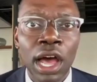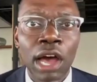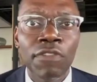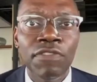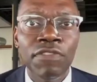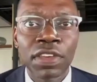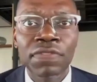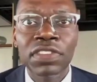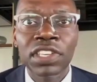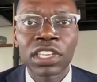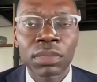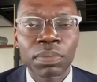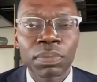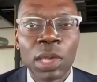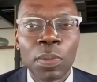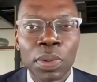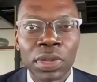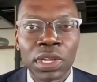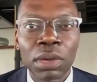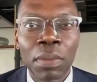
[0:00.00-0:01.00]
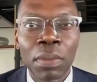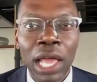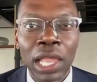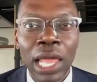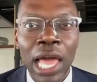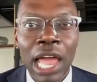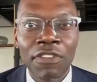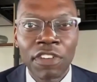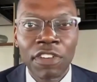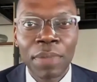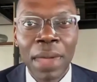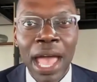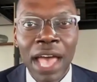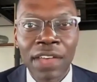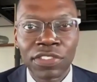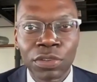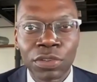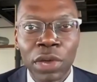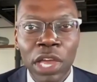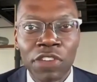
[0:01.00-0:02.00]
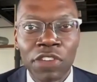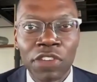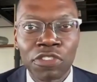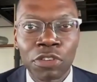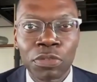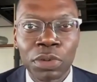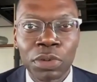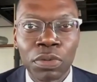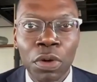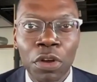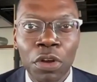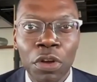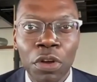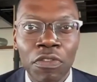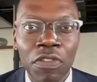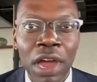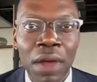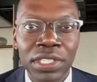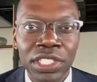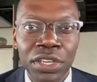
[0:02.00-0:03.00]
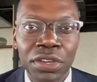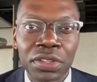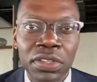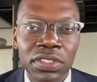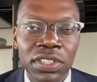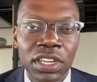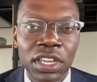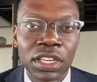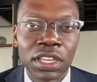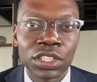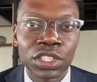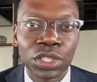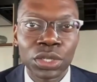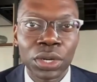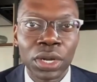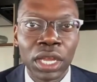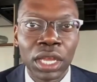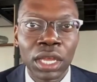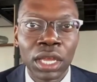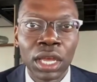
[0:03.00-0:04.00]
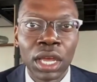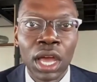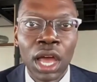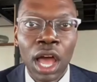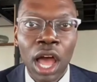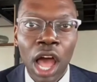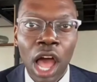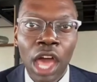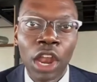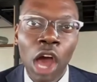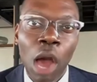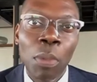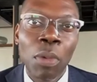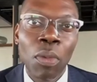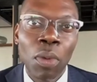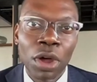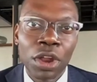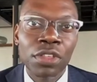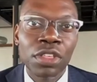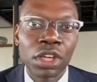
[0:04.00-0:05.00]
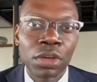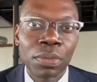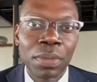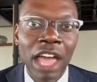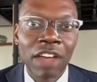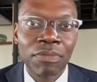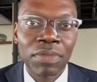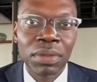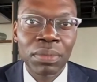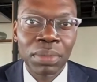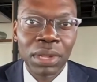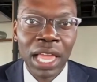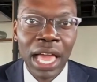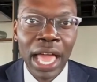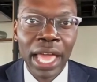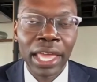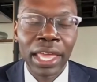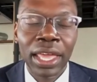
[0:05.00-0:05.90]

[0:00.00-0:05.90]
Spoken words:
15 people in my life have passed away from coronavirus here in the city of Detroit, and all but one of them have been black.